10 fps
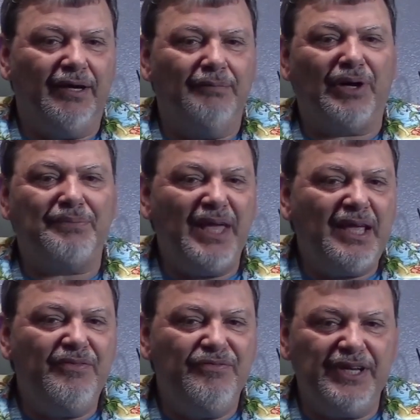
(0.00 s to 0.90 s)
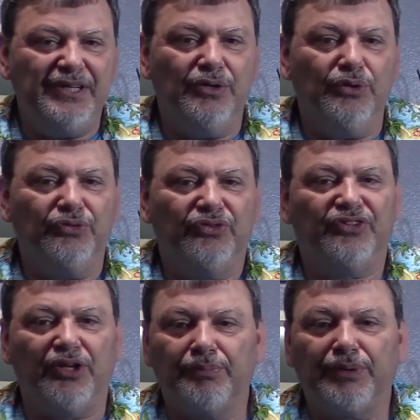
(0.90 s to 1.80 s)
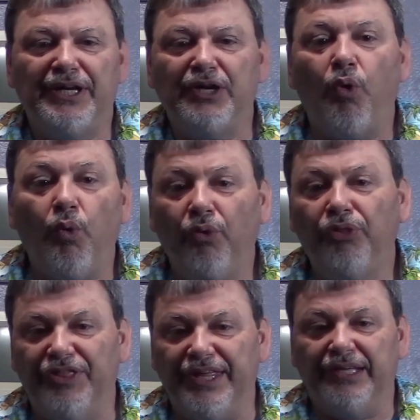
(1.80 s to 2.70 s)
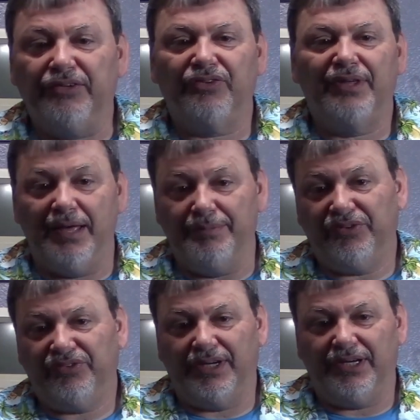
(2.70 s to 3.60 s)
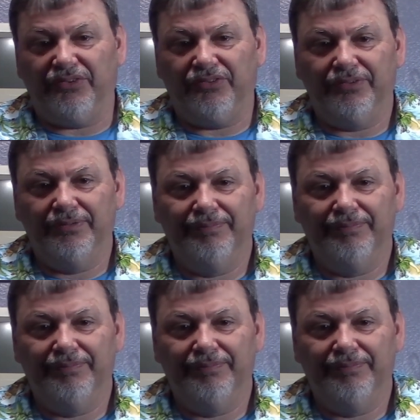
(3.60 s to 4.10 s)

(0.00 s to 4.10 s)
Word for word: by making videos celebrating all things MS-DOS.